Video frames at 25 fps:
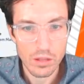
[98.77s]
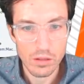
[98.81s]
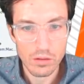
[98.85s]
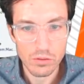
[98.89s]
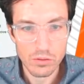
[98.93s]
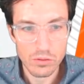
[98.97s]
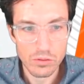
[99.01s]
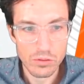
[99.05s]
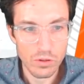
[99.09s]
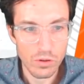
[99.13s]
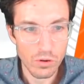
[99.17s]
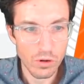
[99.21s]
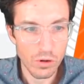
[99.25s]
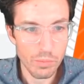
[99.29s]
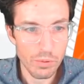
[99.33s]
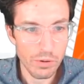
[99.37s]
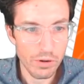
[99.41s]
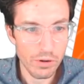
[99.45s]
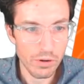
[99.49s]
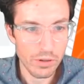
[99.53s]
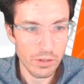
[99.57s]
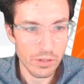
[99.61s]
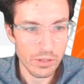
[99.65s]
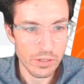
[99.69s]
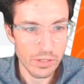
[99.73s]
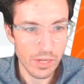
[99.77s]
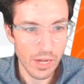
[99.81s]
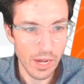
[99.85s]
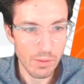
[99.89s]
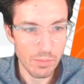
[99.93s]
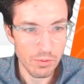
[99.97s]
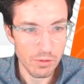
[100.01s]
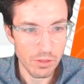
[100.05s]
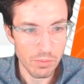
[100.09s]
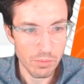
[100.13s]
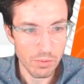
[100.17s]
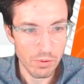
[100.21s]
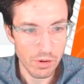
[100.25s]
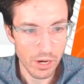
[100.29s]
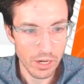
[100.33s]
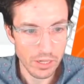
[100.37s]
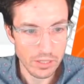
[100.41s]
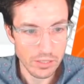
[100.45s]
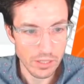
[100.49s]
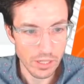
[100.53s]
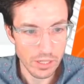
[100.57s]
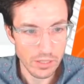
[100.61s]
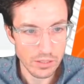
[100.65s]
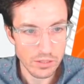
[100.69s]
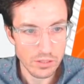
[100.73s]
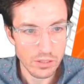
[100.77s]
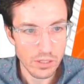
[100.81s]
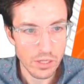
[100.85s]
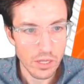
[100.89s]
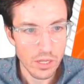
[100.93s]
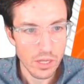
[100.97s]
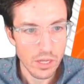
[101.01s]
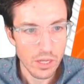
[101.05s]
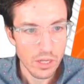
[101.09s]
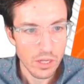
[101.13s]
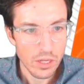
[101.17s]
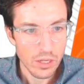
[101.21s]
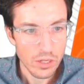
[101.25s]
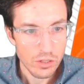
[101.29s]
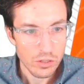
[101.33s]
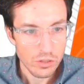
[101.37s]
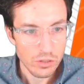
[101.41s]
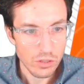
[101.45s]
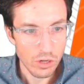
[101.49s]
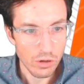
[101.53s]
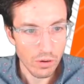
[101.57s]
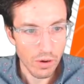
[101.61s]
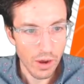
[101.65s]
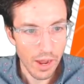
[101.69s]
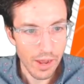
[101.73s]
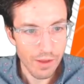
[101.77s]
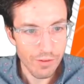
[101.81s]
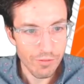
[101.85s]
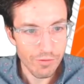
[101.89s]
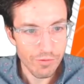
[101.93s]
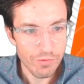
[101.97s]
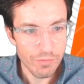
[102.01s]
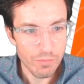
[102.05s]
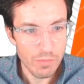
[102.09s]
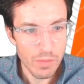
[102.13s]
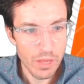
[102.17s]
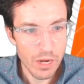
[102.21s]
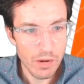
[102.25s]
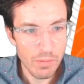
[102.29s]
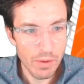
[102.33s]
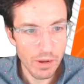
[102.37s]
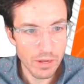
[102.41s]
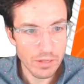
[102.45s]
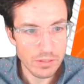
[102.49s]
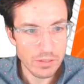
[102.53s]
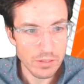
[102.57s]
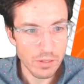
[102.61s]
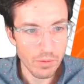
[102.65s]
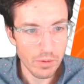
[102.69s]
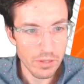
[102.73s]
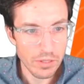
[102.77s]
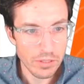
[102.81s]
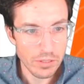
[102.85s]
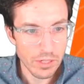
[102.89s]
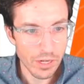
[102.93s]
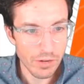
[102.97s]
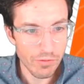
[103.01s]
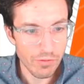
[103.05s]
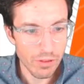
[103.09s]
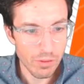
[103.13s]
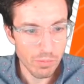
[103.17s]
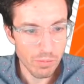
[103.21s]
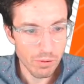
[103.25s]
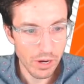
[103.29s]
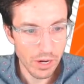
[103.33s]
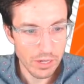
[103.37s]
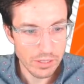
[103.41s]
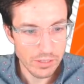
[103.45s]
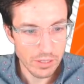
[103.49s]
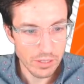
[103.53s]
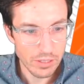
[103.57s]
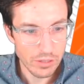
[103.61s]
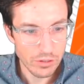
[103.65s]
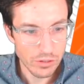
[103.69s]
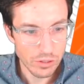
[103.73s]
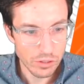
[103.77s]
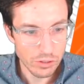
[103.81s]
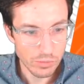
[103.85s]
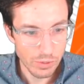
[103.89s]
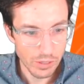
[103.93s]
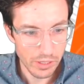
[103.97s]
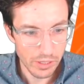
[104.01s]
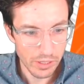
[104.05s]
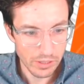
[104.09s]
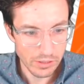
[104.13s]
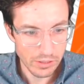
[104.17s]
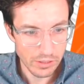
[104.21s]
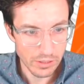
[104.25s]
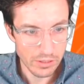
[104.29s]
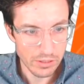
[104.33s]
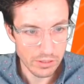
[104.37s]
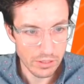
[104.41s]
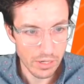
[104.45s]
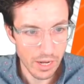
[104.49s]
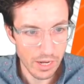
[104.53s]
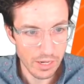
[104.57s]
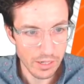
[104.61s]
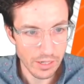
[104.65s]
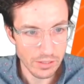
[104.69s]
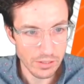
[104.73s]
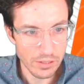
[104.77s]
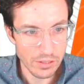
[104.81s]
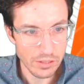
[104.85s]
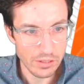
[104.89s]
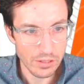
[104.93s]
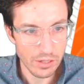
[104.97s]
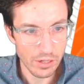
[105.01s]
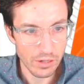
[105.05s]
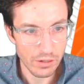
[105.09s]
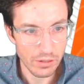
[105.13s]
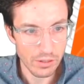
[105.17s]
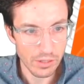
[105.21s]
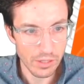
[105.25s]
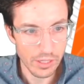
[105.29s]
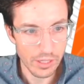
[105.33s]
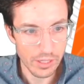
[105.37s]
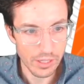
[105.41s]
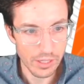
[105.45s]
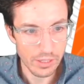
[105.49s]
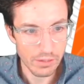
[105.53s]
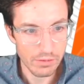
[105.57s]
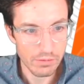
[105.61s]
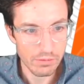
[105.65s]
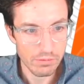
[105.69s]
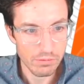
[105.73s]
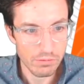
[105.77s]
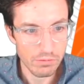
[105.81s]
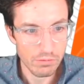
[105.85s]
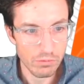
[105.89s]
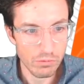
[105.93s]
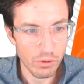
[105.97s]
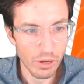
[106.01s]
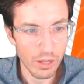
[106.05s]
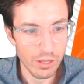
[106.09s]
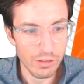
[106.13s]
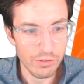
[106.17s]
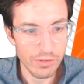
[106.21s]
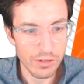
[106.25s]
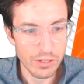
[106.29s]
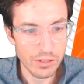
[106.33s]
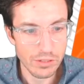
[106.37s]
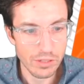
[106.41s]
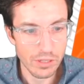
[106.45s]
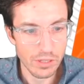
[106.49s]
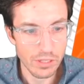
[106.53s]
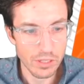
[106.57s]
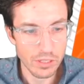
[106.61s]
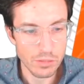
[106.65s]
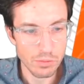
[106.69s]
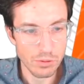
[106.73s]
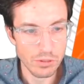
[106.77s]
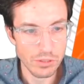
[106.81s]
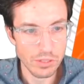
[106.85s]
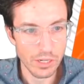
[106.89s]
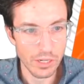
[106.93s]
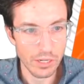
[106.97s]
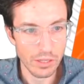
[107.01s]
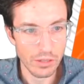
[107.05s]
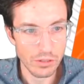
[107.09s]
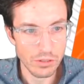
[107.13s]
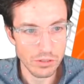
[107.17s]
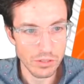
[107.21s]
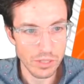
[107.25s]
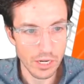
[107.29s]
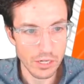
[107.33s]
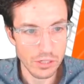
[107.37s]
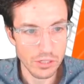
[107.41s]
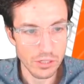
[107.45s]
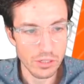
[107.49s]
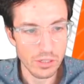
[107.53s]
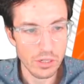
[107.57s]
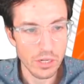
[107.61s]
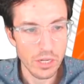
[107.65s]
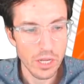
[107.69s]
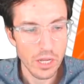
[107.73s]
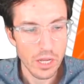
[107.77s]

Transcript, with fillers: Let's go up here to the top of the process. So I've minimized some of the stuff of the process just because it's not necessarily relevant to this particular session.